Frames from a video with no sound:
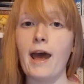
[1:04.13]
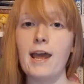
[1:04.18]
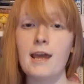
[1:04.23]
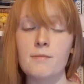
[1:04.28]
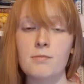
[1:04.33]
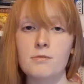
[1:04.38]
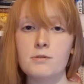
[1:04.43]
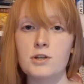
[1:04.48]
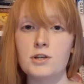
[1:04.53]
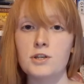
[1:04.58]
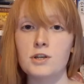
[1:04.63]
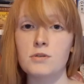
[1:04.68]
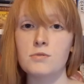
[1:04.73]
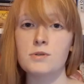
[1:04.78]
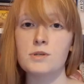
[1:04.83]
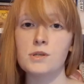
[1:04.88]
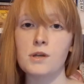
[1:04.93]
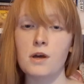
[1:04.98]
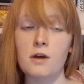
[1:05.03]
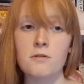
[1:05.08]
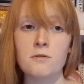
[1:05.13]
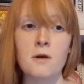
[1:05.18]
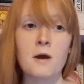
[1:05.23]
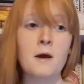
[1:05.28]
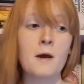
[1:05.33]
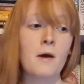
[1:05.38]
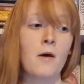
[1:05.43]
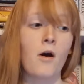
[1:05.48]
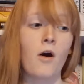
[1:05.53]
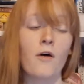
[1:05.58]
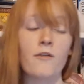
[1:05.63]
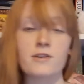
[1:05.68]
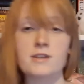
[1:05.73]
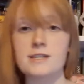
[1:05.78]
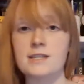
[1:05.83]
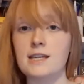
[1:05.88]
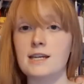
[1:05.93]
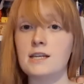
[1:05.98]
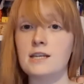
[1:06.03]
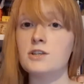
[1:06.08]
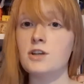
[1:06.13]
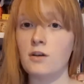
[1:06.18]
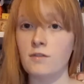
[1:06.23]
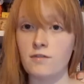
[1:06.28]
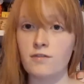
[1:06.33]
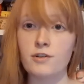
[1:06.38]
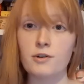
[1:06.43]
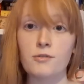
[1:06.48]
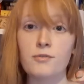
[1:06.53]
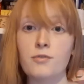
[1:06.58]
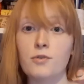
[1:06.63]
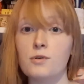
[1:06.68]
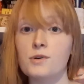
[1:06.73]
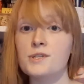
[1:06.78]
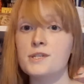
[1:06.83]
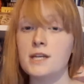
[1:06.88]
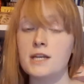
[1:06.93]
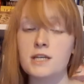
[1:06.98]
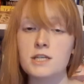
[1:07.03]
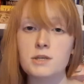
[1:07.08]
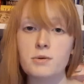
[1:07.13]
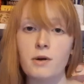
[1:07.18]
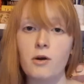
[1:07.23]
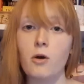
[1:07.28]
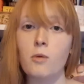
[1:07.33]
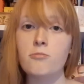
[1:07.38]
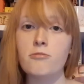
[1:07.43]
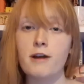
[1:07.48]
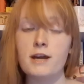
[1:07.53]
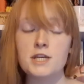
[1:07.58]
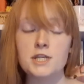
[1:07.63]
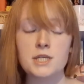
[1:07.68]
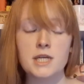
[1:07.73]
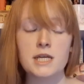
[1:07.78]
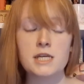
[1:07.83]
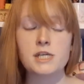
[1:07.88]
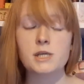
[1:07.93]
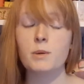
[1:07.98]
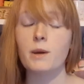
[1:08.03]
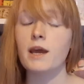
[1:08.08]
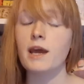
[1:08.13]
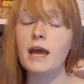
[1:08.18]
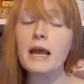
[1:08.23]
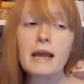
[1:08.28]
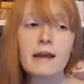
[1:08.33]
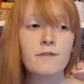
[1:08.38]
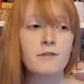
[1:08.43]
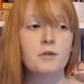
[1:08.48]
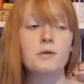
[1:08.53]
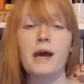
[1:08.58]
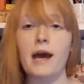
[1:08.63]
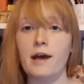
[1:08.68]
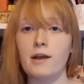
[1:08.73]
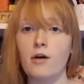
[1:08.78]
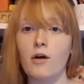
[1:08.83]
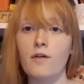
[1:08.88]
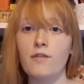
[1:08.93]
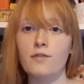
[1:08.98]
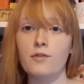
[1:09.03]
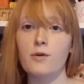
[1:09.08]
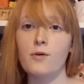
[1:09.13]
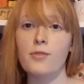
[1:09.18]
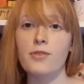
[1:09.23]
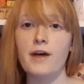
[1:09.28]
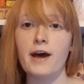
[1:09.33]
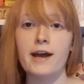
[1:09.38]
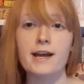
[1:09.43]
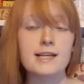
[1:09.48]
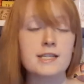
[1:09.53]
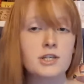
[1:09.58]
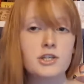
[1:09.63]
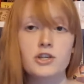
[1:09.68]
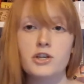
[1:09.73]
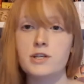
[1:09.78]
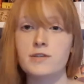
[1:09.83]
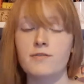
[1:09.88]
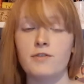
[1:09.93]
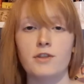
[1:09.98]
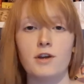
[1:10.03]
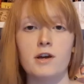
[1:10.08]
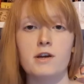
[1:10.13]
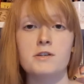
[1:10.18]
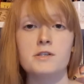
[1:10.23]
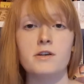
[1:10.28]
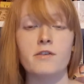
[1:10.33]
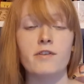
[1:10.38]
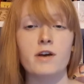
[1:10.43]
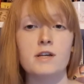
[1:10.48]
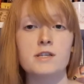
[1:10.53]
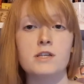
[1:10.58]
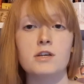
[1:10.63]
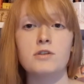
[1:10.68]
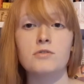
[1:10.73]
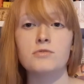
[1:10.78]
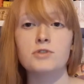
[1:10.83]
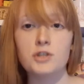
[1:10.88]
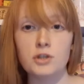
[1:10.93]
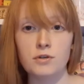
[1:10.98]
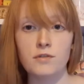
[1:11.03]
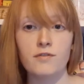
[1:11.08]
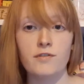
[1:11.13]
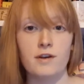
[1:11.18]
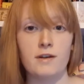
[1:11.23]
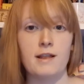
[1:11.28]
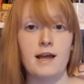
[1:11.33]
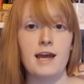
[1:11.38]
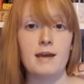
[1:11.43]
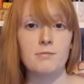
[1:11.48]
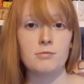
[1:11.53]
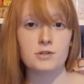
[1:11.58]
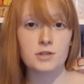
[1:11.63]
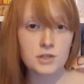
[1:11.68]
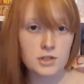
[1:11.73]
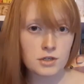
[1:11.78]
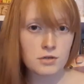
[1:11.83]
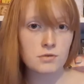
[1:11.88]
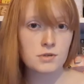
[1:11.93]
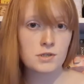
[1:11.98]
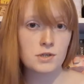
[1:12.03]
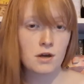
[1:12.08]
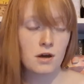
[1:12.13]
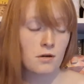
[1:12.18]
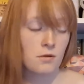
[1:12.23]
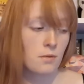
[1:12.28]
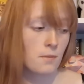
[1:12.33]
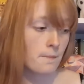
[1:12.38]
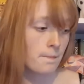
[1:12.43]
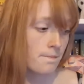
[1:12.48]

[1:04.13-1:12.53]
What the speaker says: able to do so. Obviously, don't feel forced into it or pressured into it if you cannot afford that. It's just for those of us who do feel able to do so.